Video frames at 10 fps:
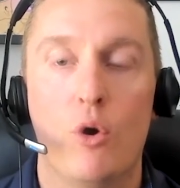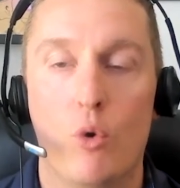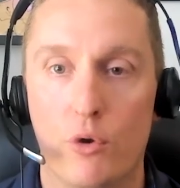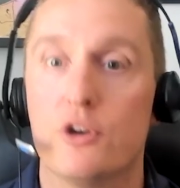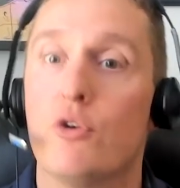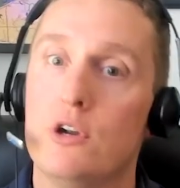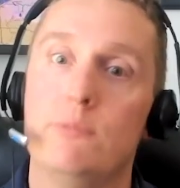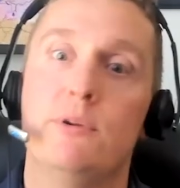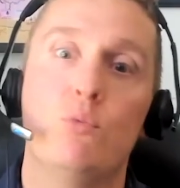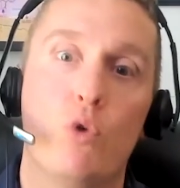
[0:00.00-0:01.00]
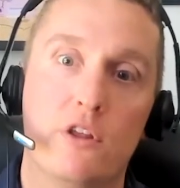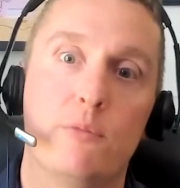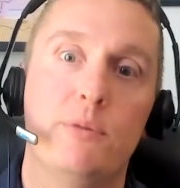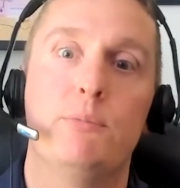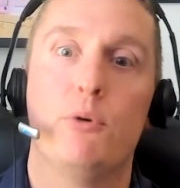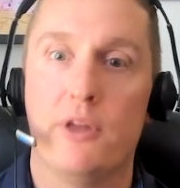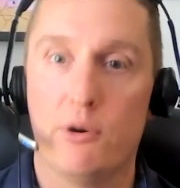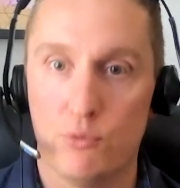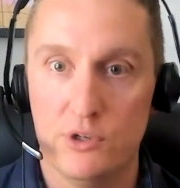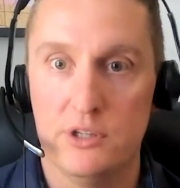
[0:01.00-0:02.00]
or they're going to be one of the people
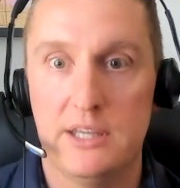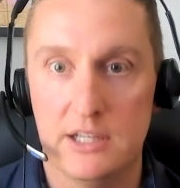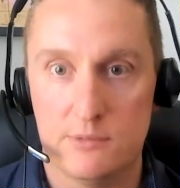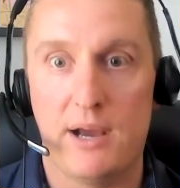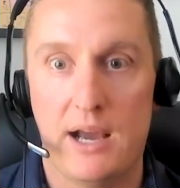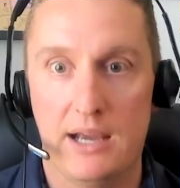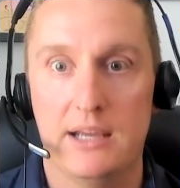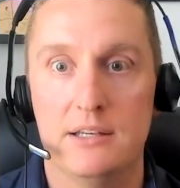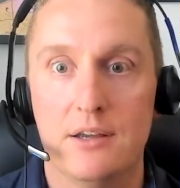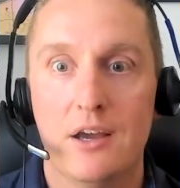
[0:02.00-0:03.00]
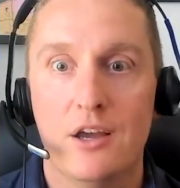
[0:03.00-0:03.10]
that really gets behind